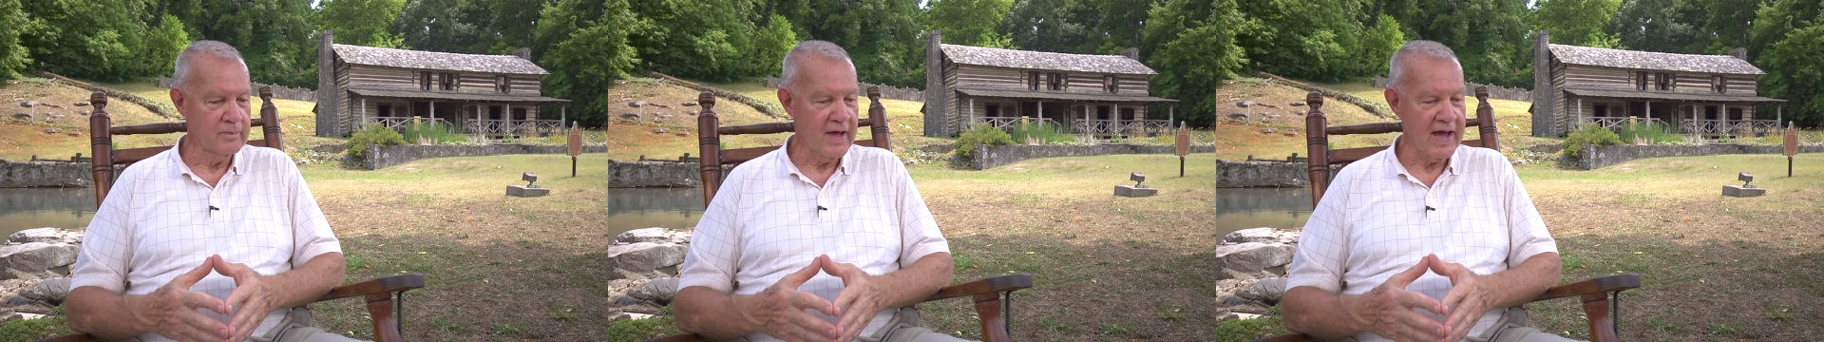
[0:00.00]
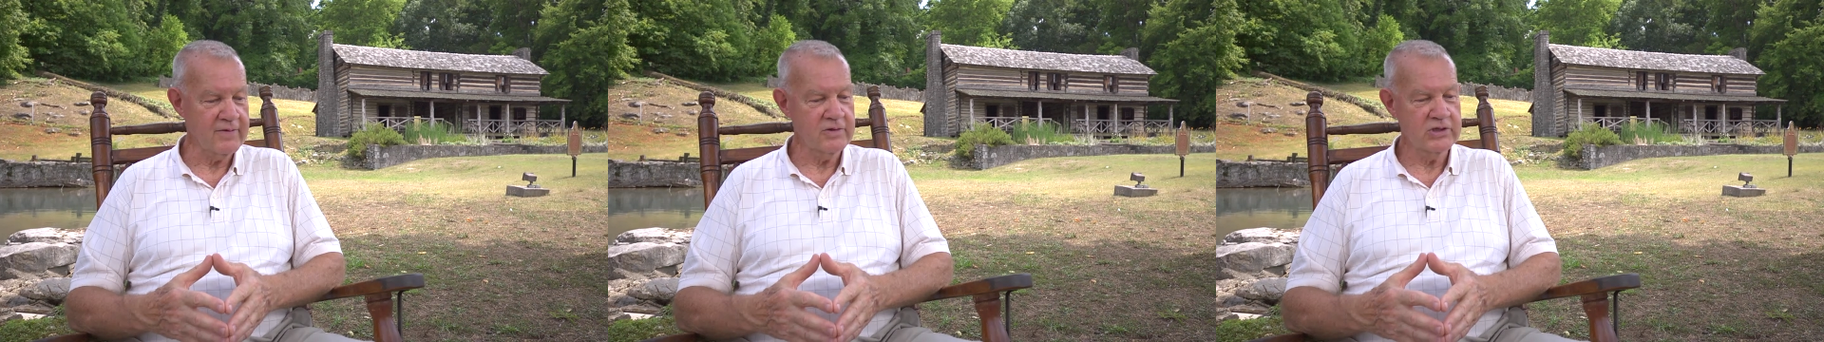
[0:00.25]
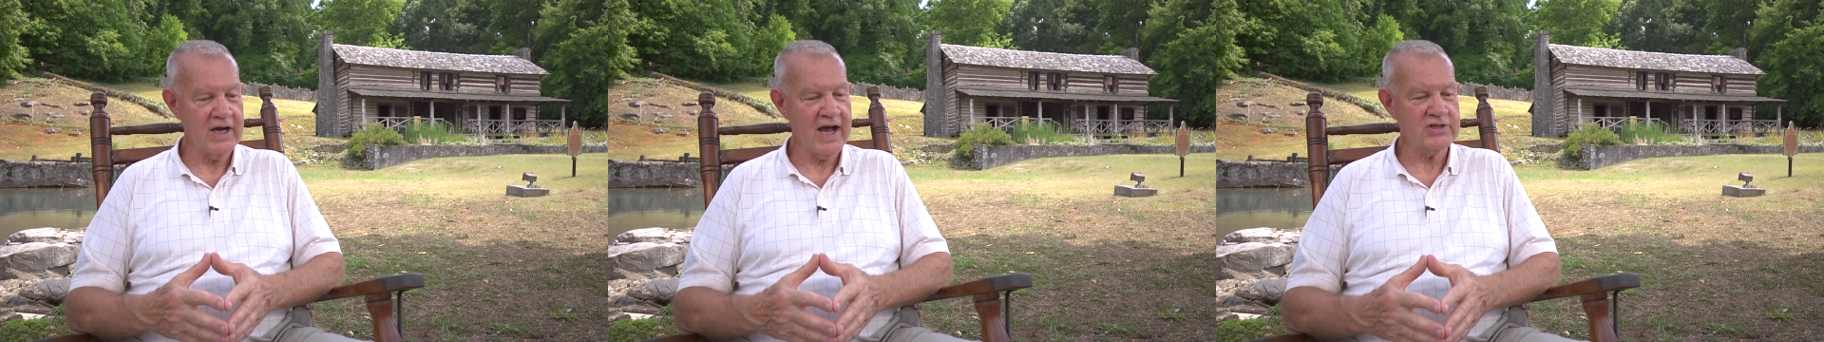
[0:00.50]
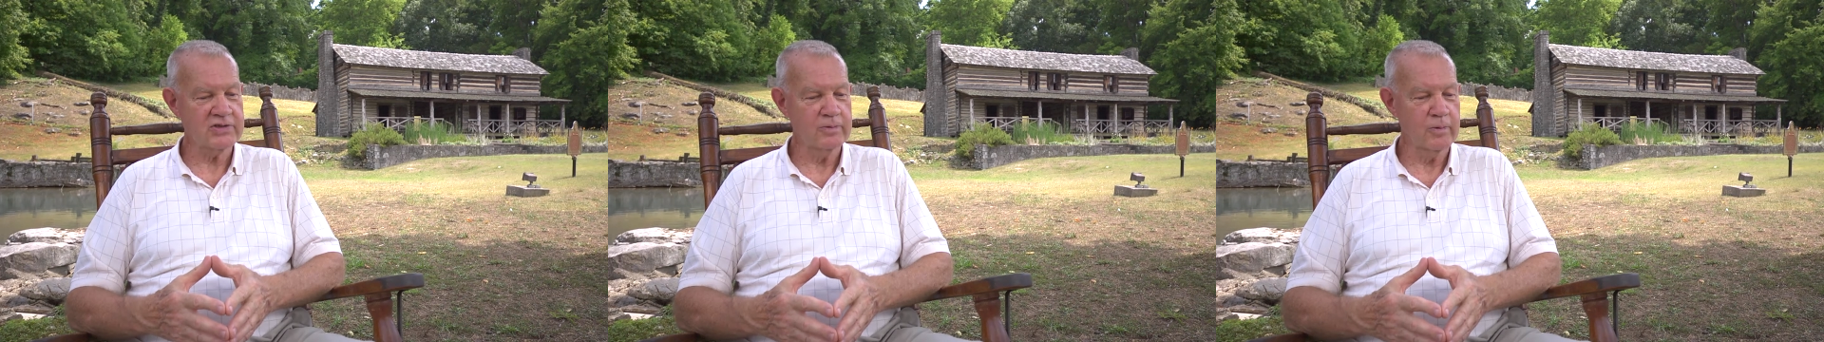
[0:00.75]
Andrew
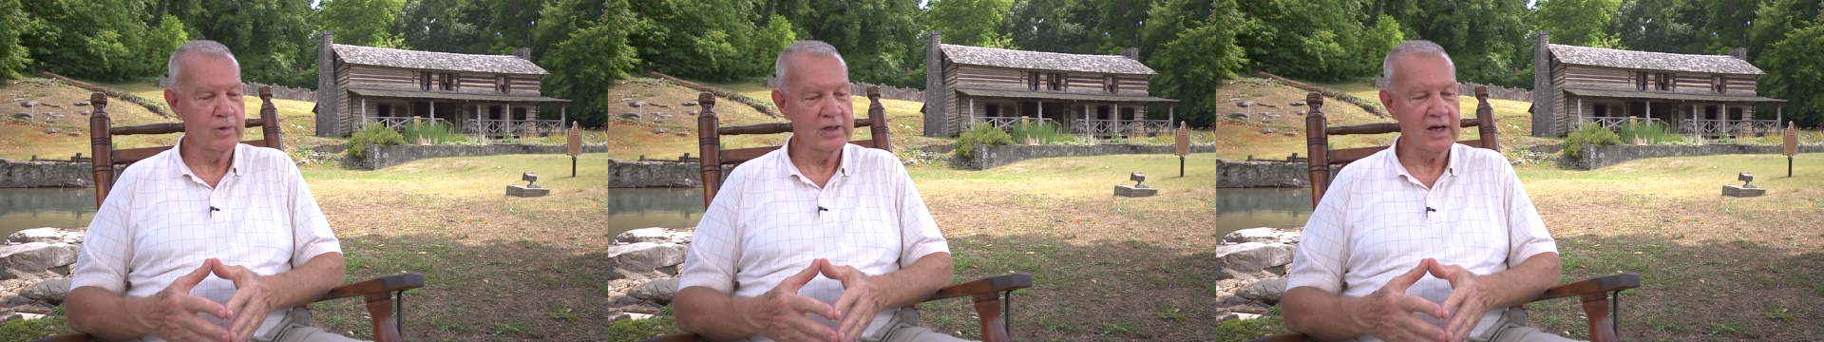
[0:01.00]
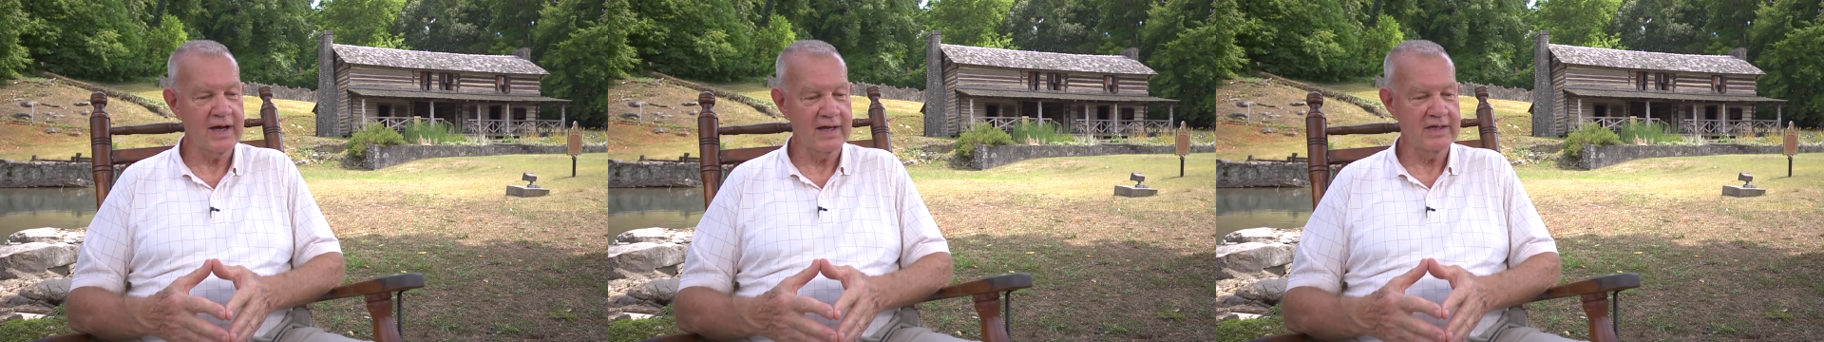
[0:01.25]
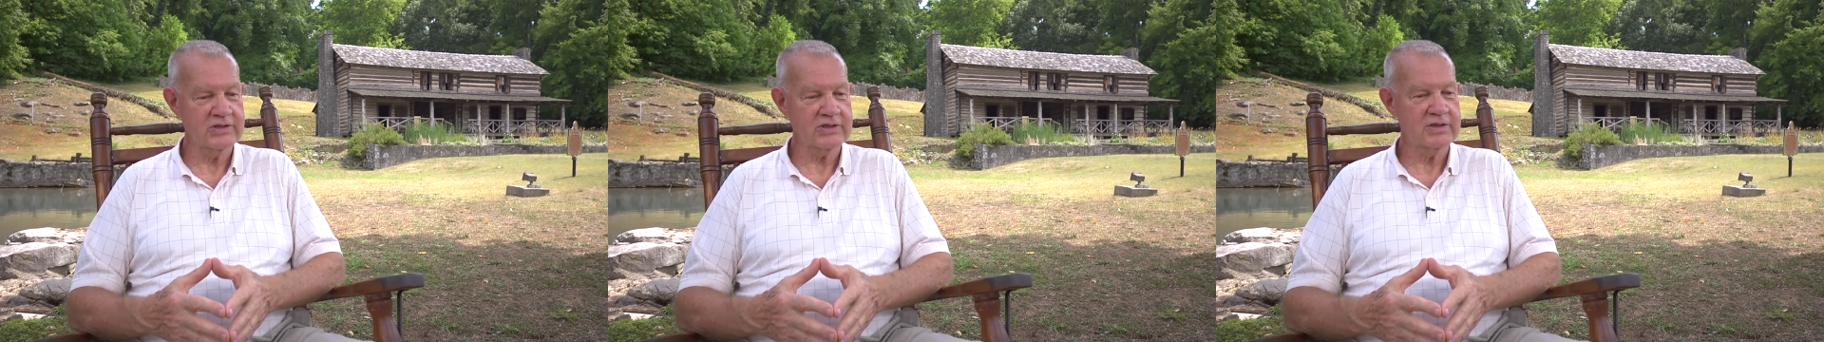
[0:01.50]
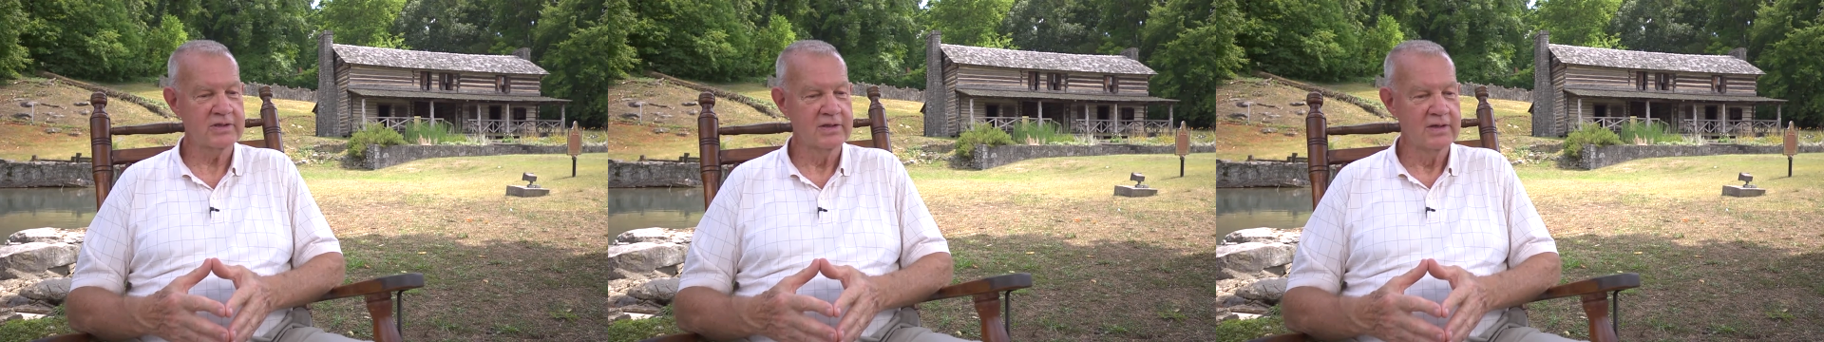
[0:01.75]
Jackson
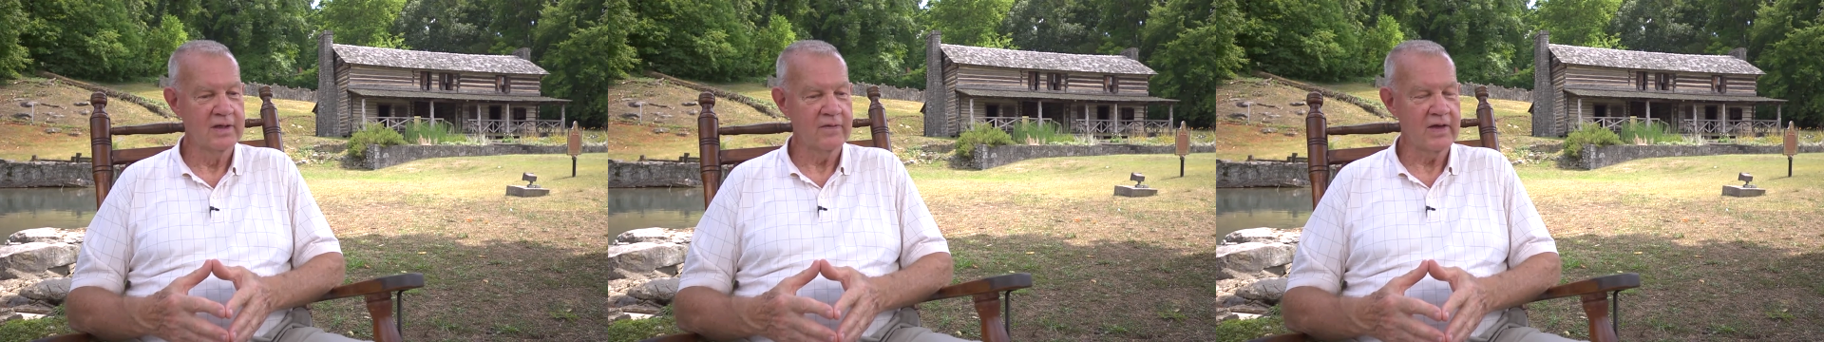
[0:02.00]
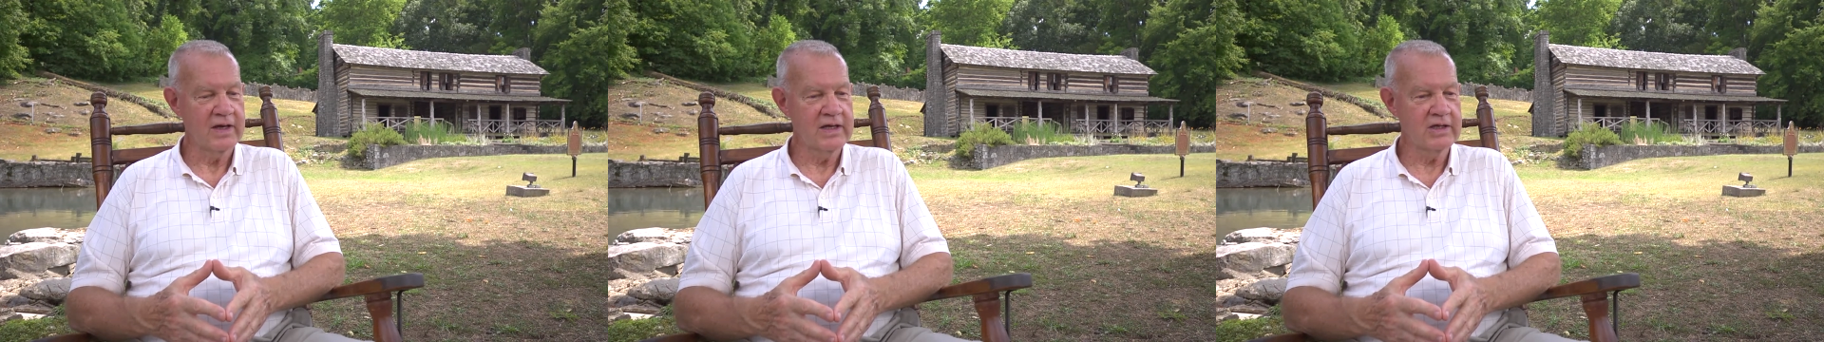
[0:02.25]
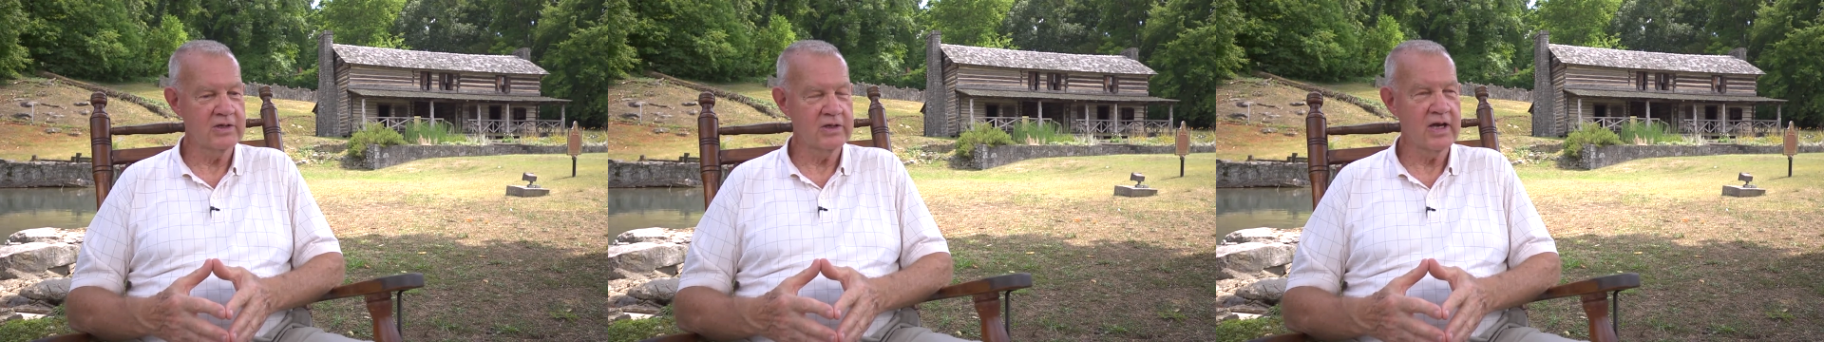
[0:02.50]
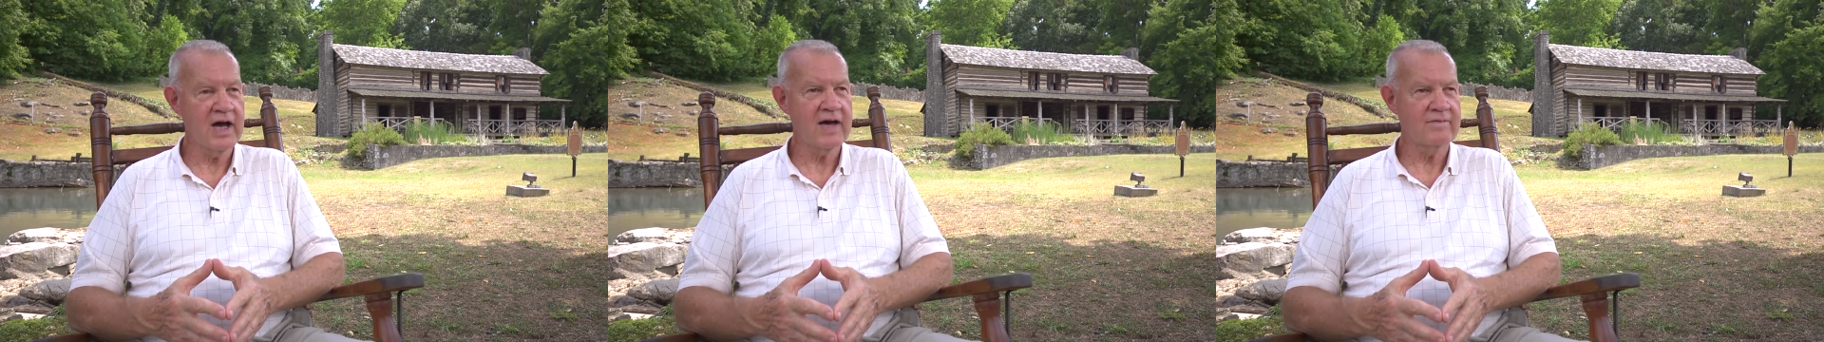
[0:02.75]
realized that he
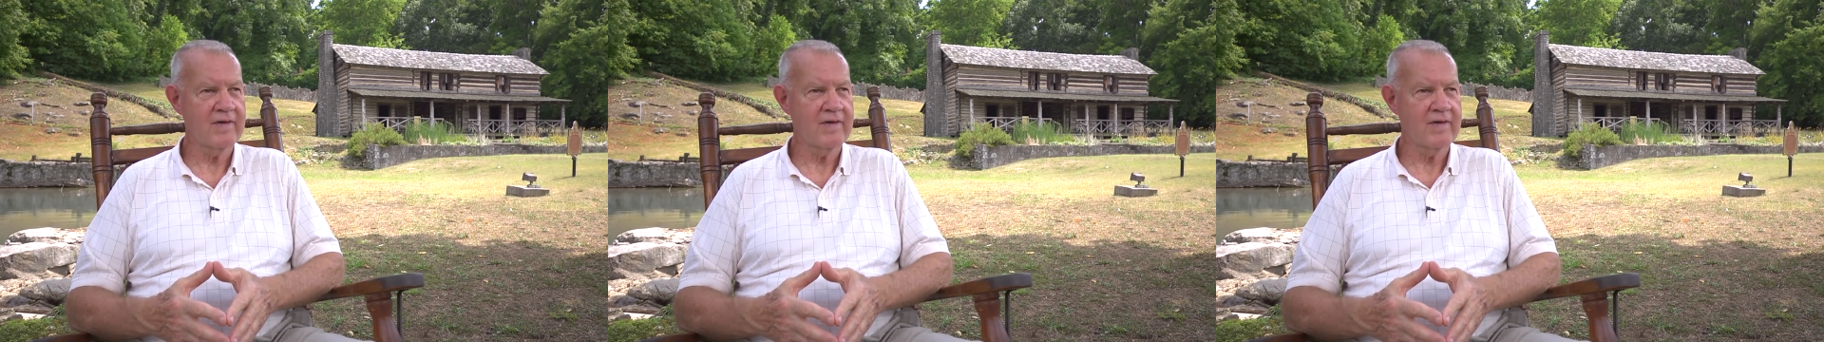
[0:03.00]
could not